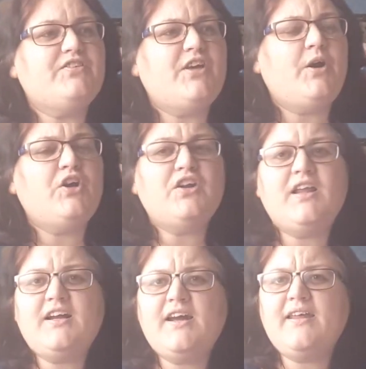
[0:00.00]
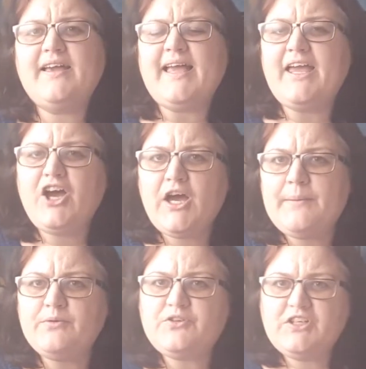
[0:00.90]
so I got kind of like a
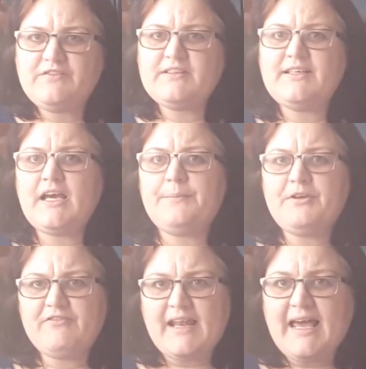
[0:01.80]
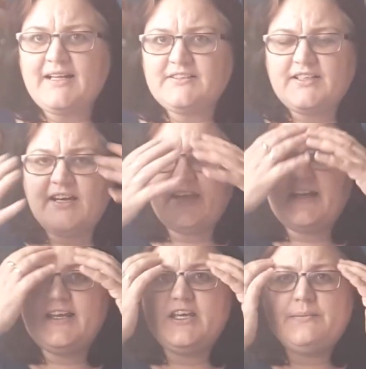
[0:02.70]
herbal soothing tea to help you relax, kind of
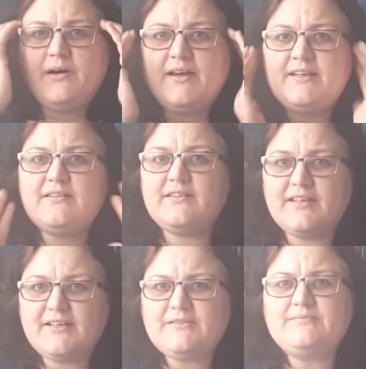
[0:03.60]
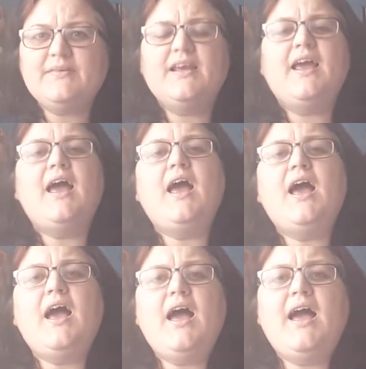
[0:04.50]
like clear your mind, you know?
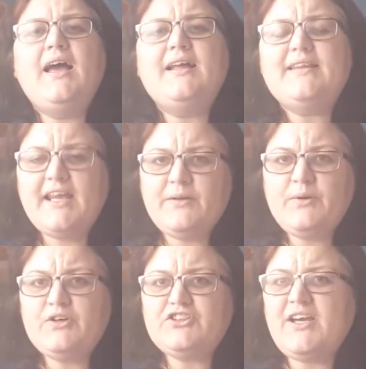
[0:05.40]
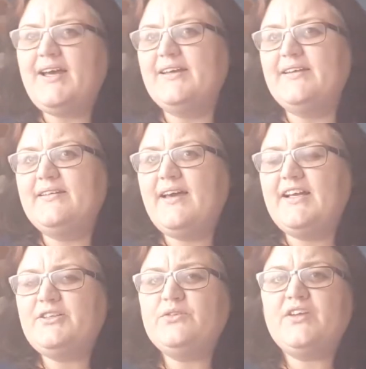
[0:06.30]
Then we got chatting,
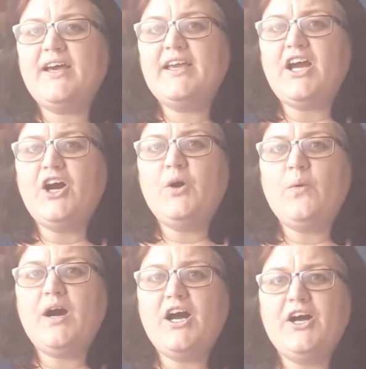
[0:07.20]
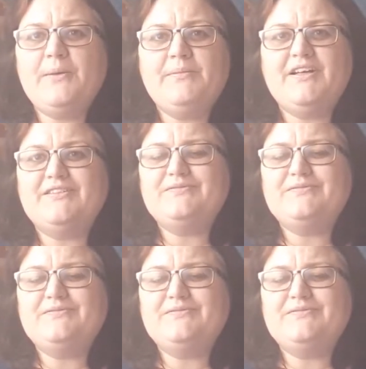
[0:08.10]
and she was like, don't